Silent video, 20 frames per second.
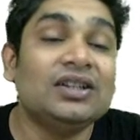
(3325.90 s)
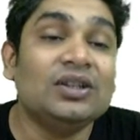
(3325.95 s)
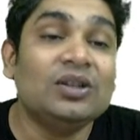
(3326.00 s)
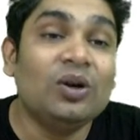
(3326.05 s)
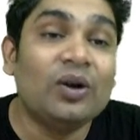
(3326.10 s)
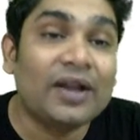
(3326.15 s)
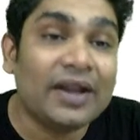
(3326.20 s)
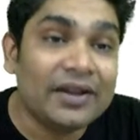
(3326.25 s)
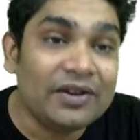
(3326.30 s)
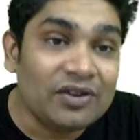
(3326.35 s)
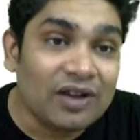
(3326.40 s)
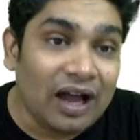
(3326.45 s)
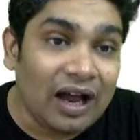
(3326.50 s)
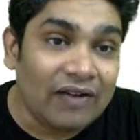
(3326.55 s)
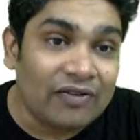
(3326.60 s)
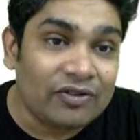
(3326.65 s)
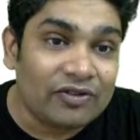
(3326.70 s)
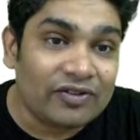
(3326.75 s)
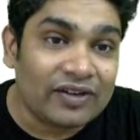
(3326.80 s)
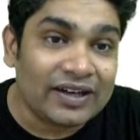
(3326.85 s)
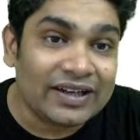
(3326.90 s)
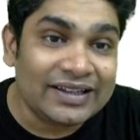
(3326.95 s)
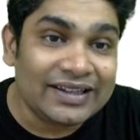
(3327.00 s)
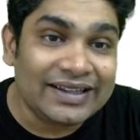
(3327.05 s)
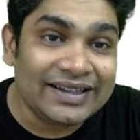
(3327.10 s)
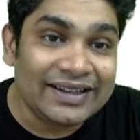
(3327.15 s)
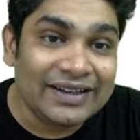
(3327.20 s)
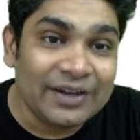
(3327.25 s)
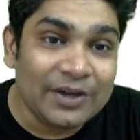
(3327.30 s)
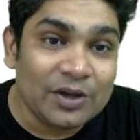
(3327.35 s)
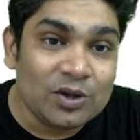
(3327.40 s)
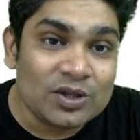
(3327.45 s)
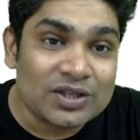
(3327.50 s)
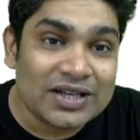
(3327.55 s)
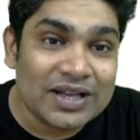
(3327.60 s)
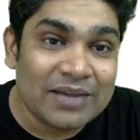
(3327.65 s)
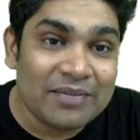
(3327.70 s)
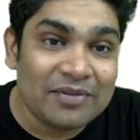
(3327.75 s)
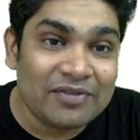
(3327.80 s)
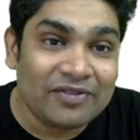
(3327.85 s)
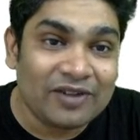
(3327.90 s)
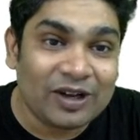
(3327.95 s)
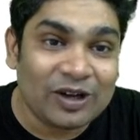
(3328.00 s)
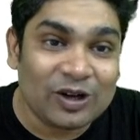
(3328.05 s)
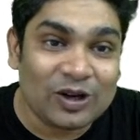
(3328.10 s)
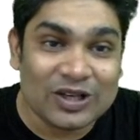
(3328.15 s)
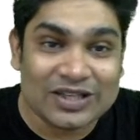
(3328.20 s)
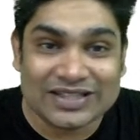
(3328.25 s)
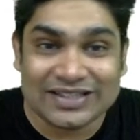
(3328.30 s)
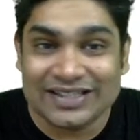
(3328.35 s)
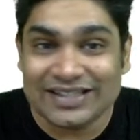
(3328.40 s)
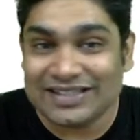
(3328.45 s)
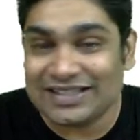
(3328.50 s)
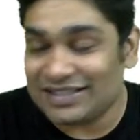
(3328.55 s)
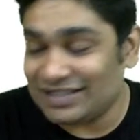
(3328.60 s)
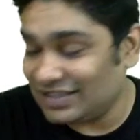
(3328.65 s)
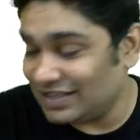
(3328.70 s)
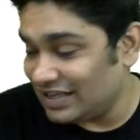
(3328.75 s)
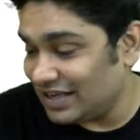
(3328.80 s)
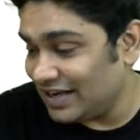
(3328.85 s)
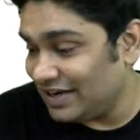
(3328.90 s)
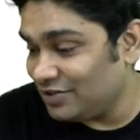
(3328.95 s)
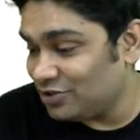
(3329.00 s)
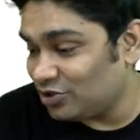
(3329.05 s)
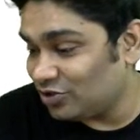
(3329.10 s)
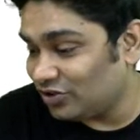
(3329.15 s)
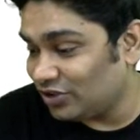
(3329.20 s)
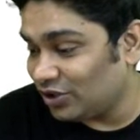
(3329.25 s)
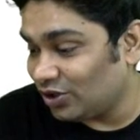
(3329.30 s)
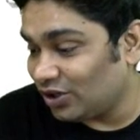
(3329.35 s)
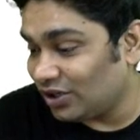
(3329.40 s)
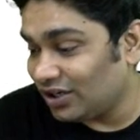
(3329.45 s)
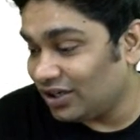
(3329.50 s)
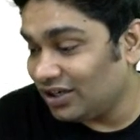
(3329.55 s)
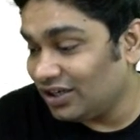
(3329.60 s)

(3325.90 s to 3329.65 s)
Okay, you have to find the induced EMF across this ends of the rod.